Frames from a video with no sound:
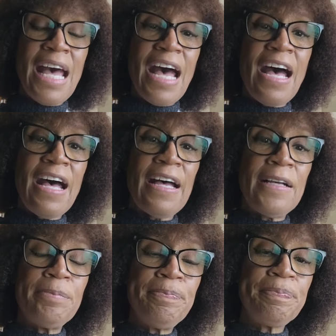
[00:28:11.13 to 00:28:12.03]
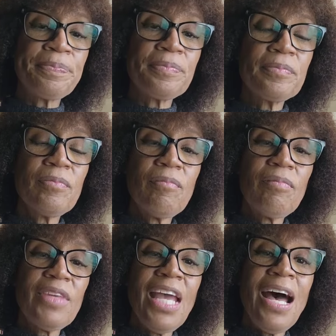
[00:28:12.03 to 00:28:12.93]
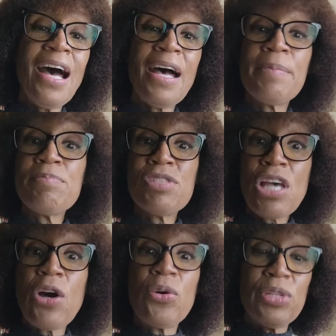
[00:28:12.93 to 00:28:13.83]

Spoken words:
So